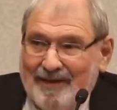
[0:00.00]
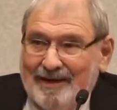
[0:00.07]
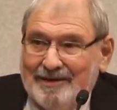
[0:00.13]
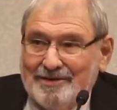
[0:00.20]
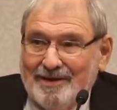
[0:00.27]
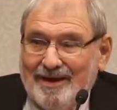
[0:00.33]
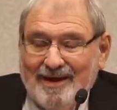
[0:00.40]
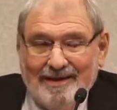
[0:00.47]

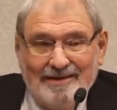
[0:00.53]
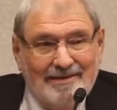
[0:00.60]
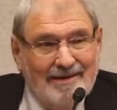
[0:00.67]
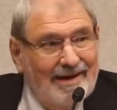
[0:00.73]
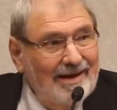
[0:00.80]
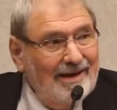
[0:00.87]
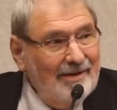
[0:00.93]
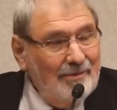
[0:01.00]

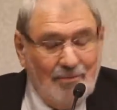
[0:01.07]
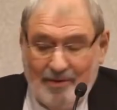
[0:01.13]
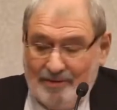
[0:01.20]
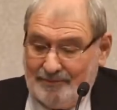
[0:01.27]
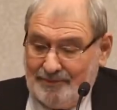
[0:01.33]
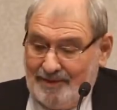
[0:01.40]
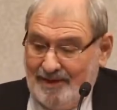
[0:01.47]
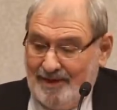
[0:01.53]
had a
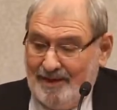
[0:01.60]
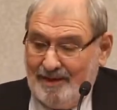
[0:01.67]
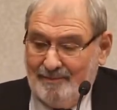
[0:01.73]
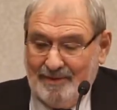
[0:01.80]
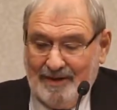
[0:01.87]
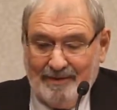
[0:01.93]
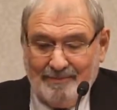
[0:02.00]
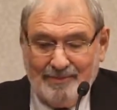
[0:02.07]
wonderful
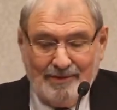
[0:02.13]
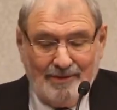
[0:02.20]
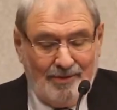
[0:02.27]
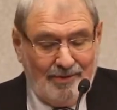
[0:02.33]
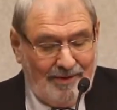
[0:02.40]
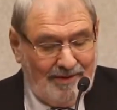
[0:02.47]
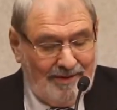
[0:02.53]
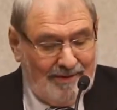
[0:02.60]
time, and I was
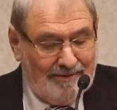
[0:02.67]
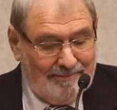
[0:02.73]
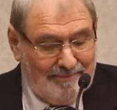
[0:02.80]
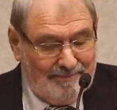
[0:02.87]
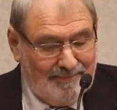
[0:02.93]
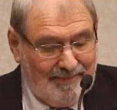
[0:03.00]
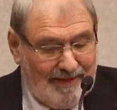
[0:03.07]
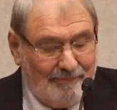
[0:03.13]
learning
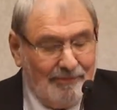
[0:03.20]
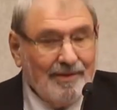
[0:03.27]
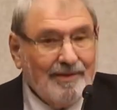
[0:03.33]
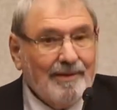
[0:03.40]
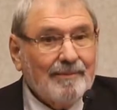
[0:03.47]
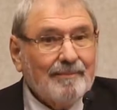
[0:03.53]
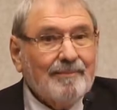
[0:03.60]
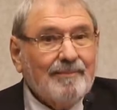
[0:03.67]
and
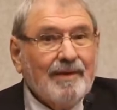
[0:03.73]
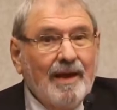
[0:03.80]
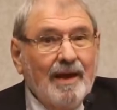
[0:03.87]
everything,